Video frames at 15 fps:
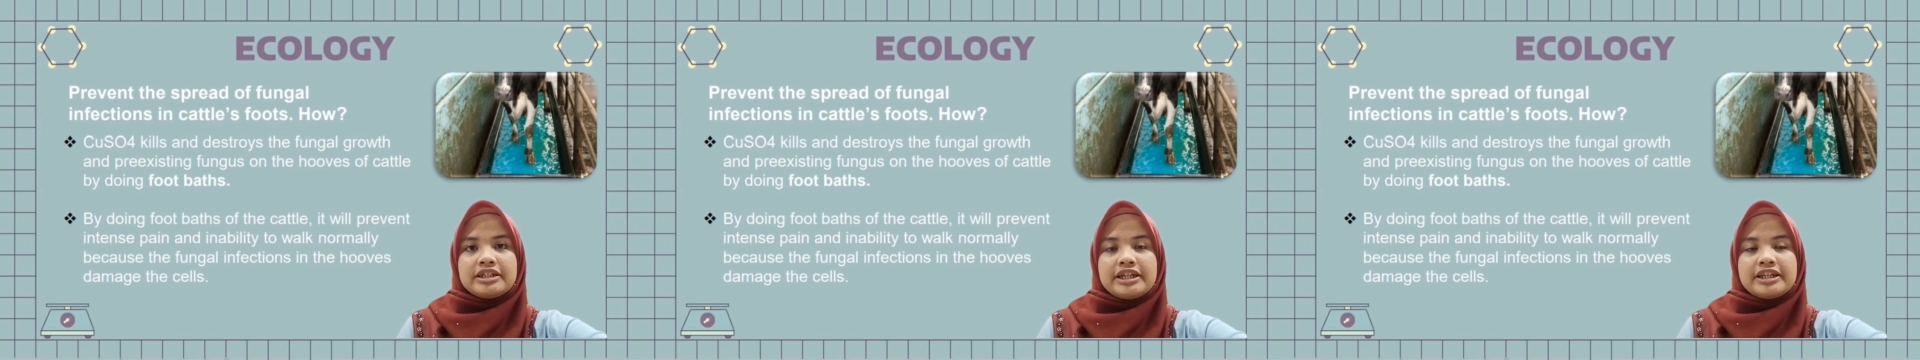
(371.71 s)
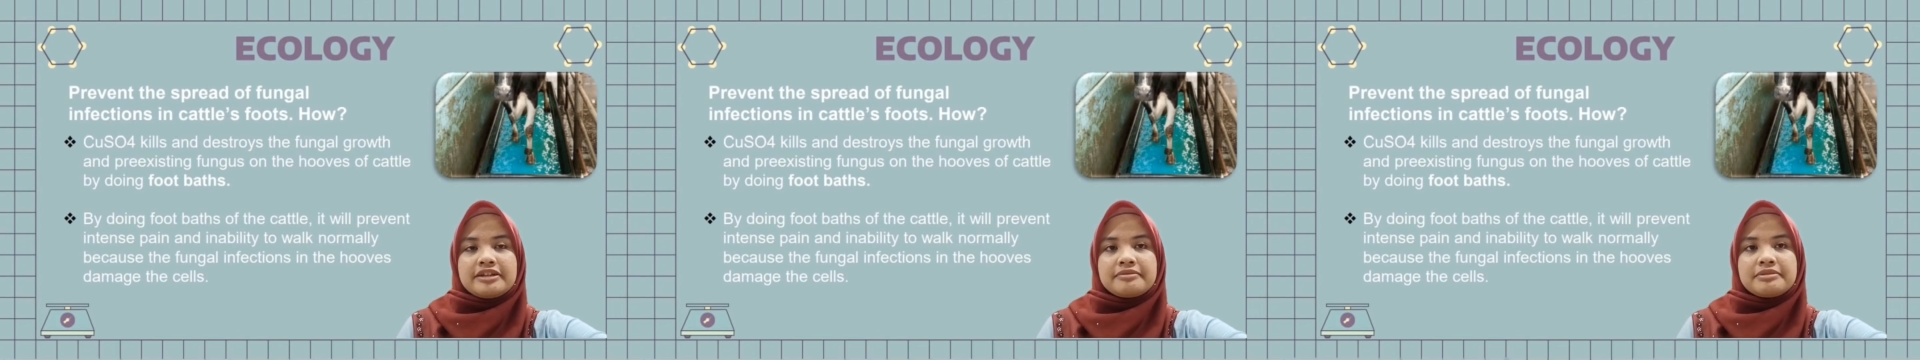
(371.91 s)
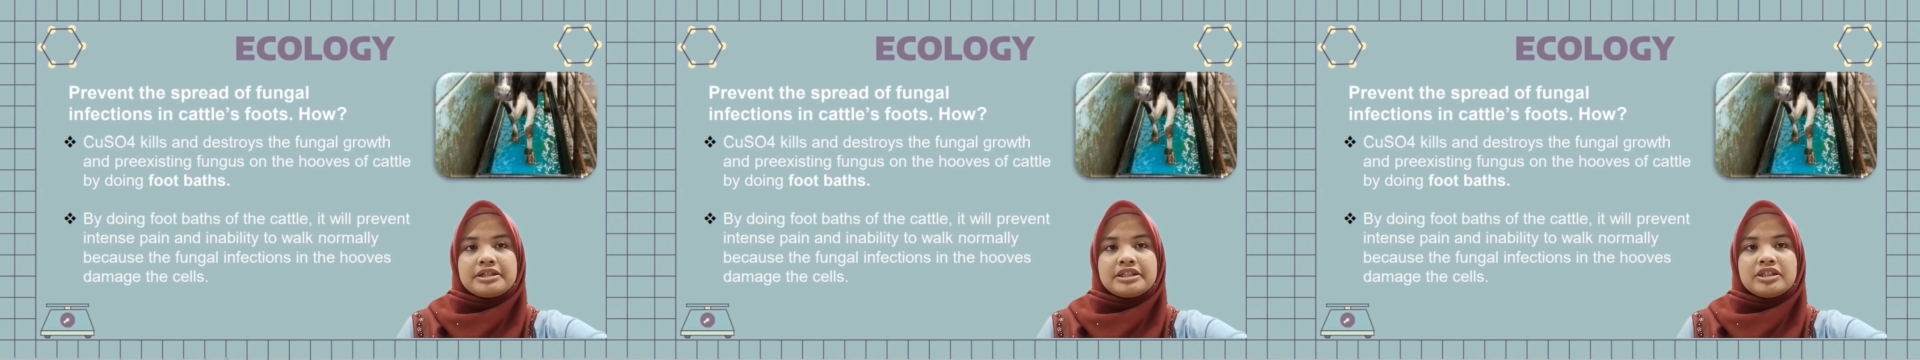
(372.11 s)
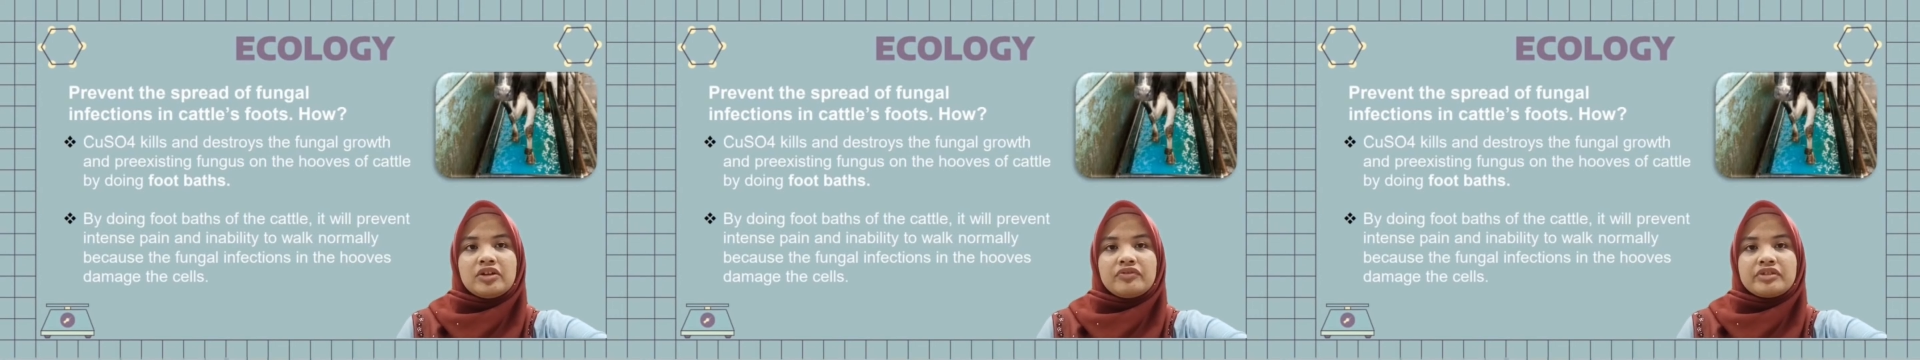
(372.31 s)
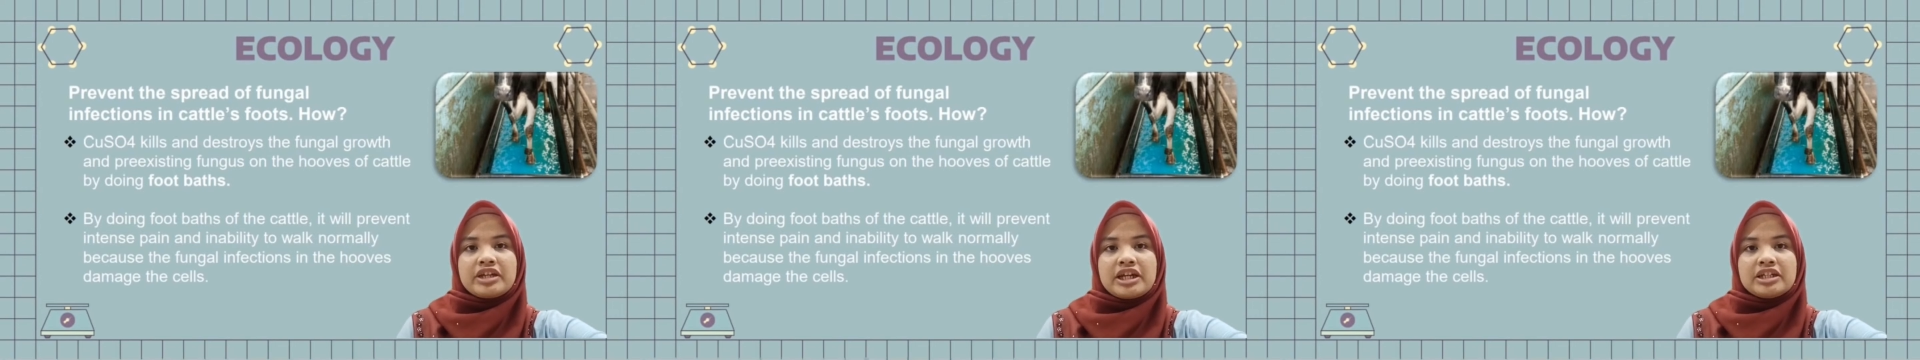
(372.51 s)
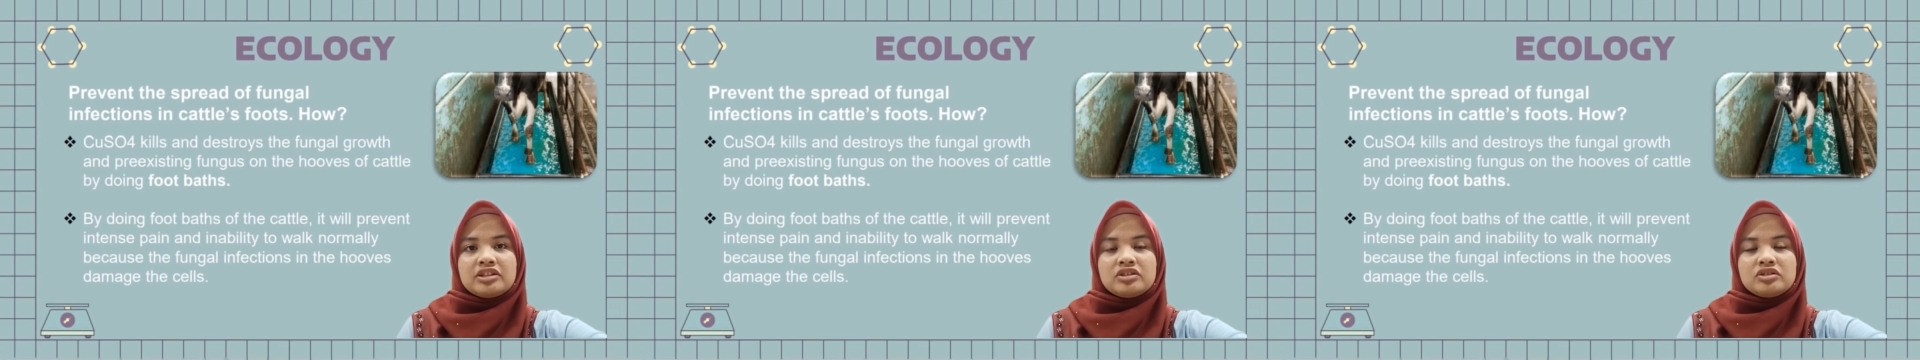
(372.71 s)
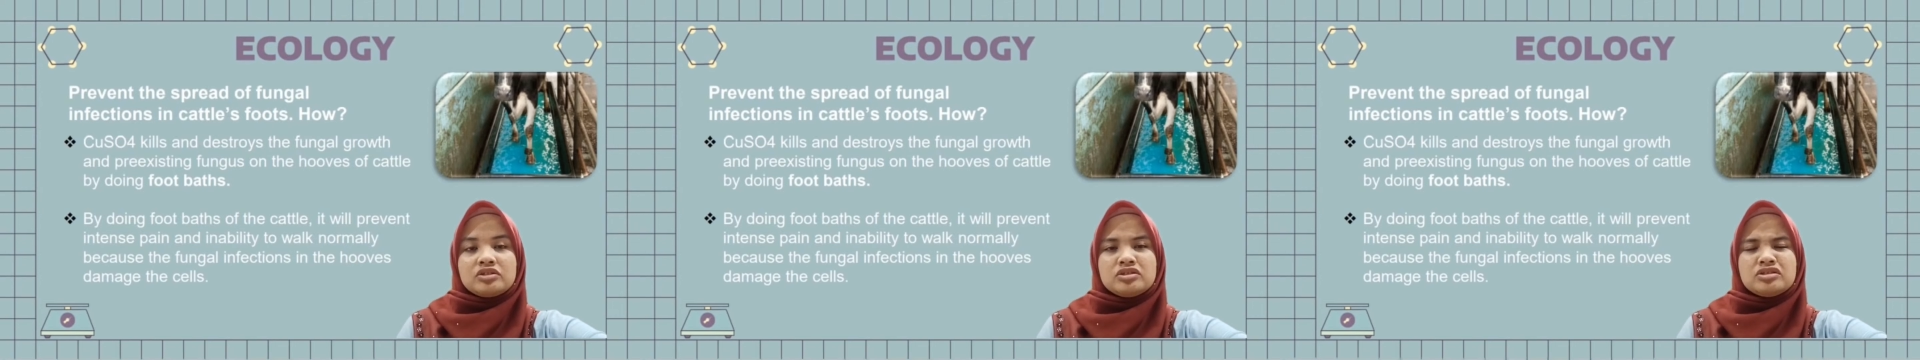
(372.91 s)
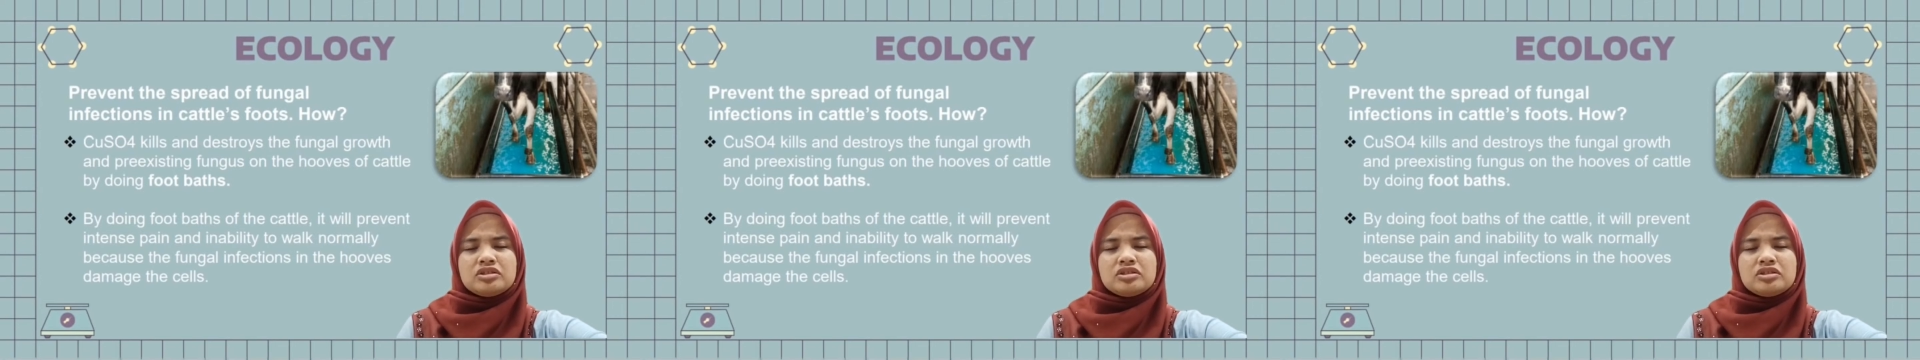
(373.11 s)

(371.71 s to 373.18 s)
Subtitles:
inability of the cattle